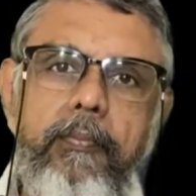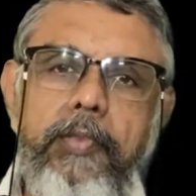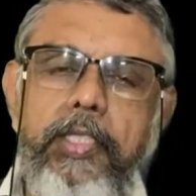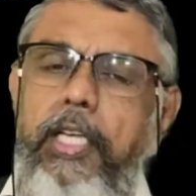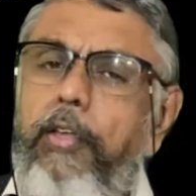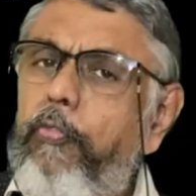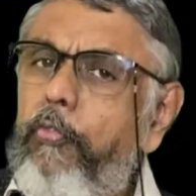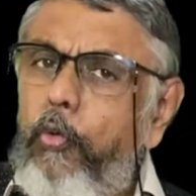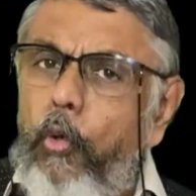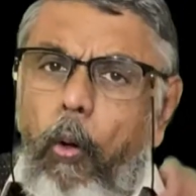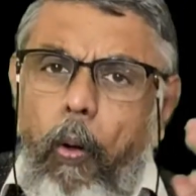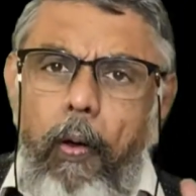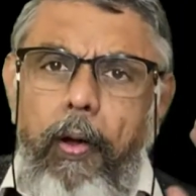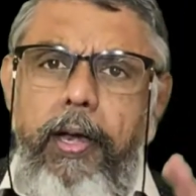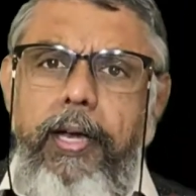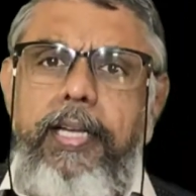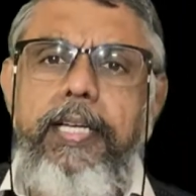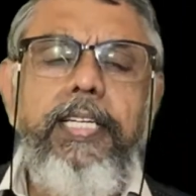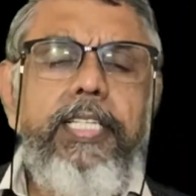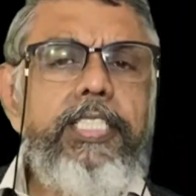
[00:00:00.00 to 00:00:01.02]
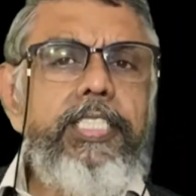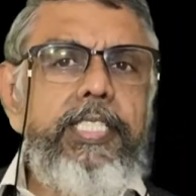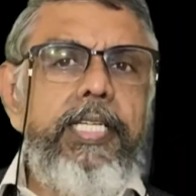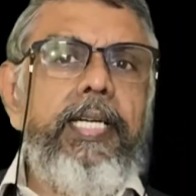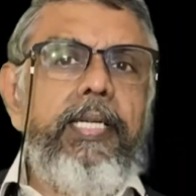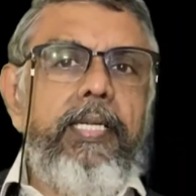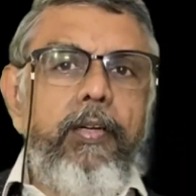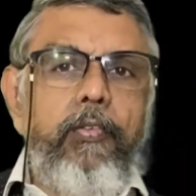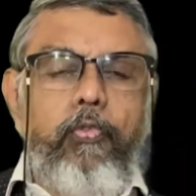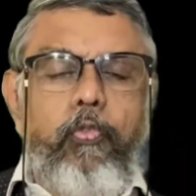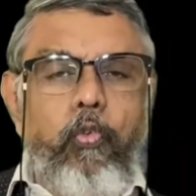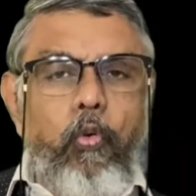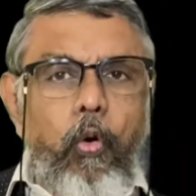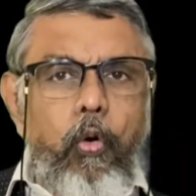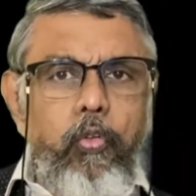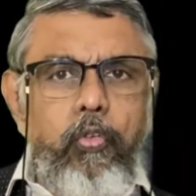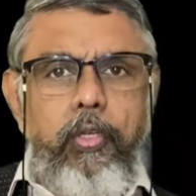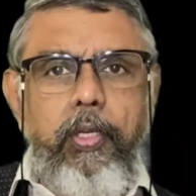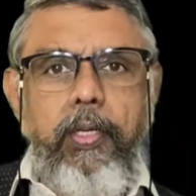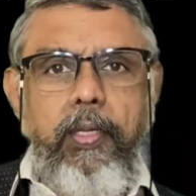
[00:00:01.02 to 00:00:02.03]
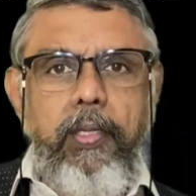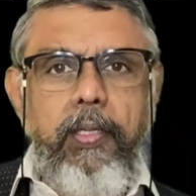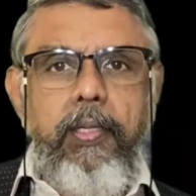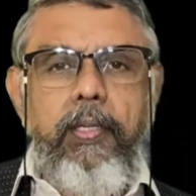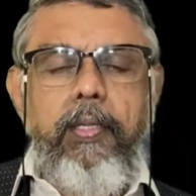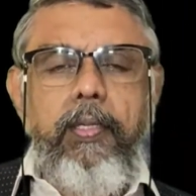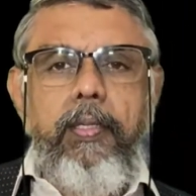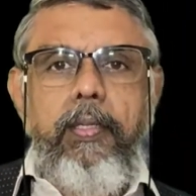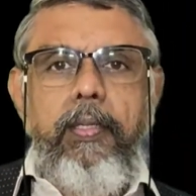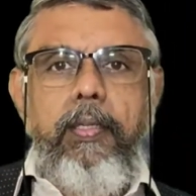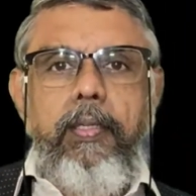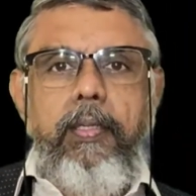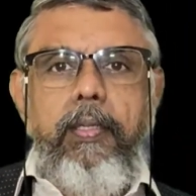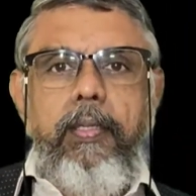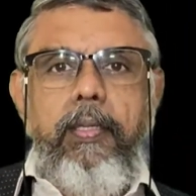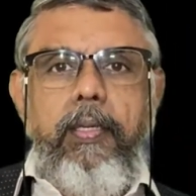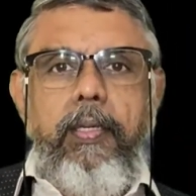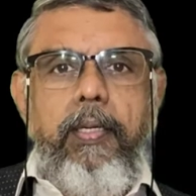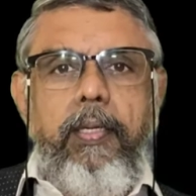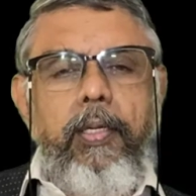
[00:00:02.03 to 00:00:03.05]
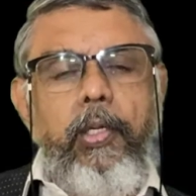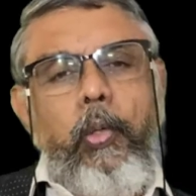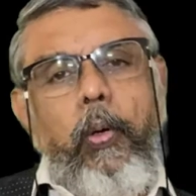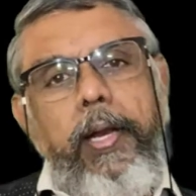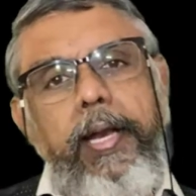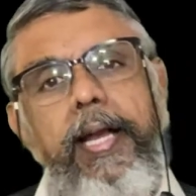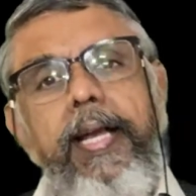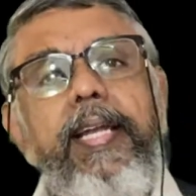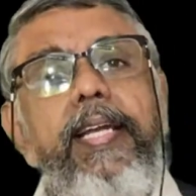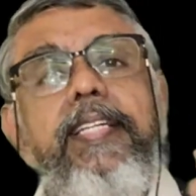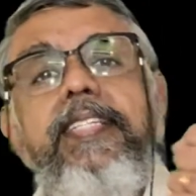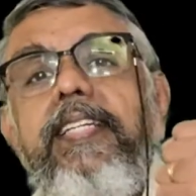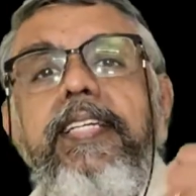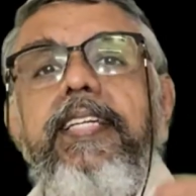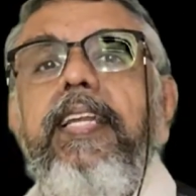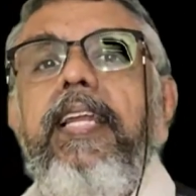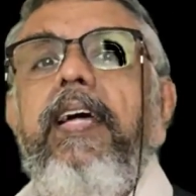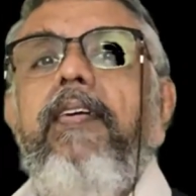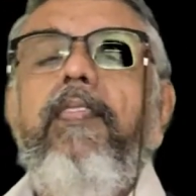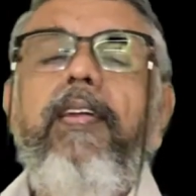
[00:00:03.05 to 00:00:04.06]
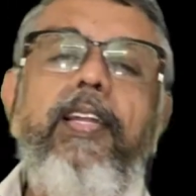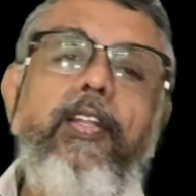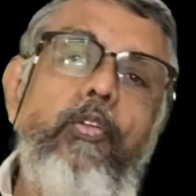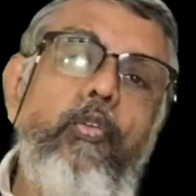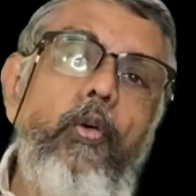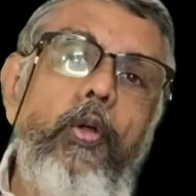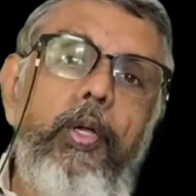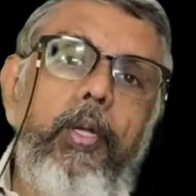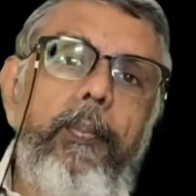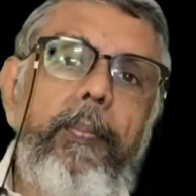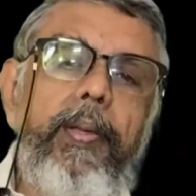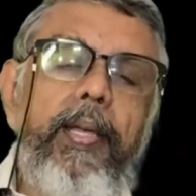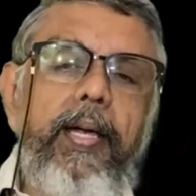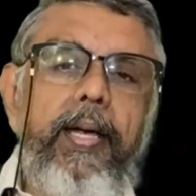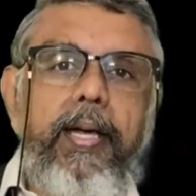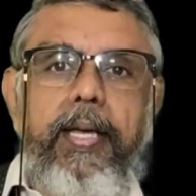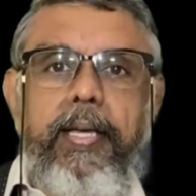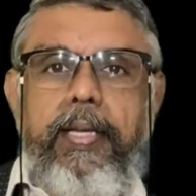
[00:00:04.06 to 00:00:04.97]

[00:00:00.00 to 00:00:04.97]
If you are an initiator, folks, your intensity level is going to be high.